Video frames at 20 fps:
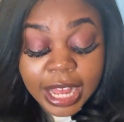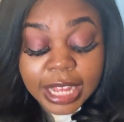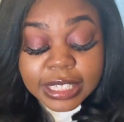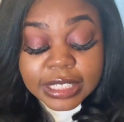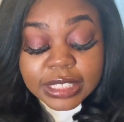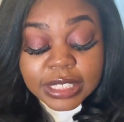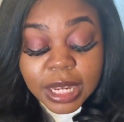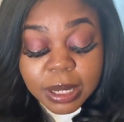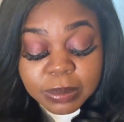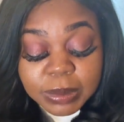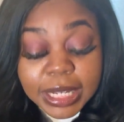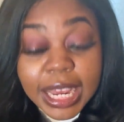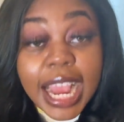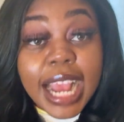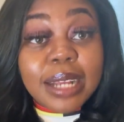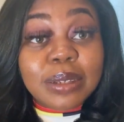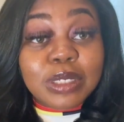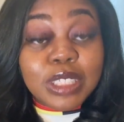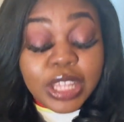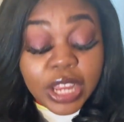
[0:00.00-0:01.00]

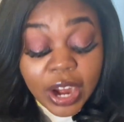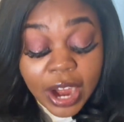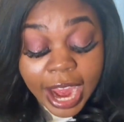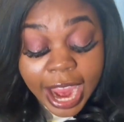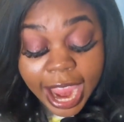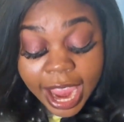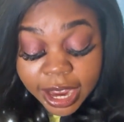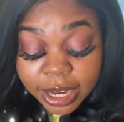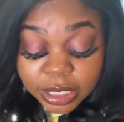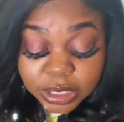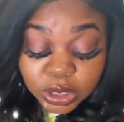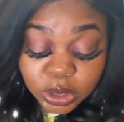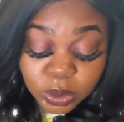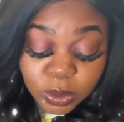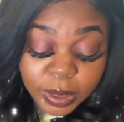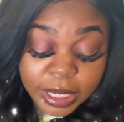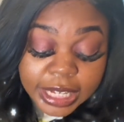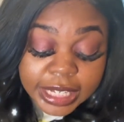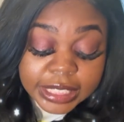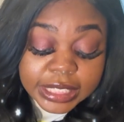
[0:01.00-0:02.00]
Sometimes their
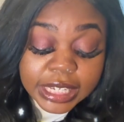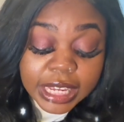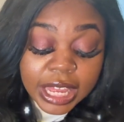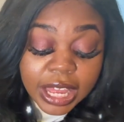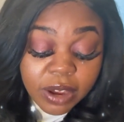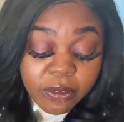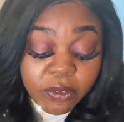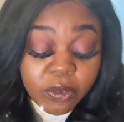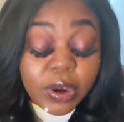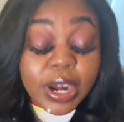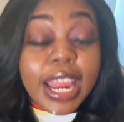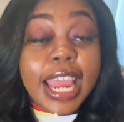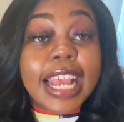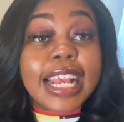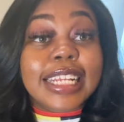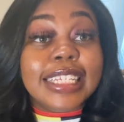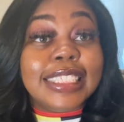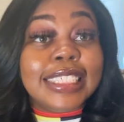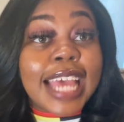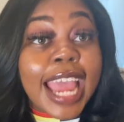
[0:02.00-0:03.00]
attitude is covering
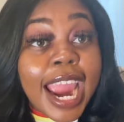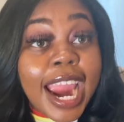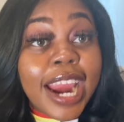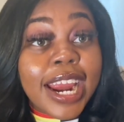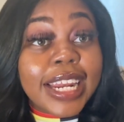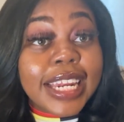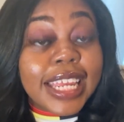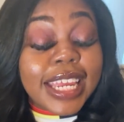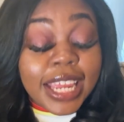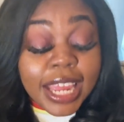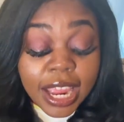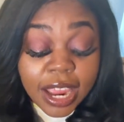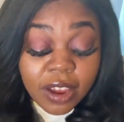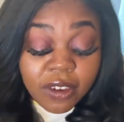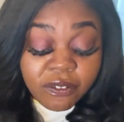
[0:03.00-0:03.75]
anxiety,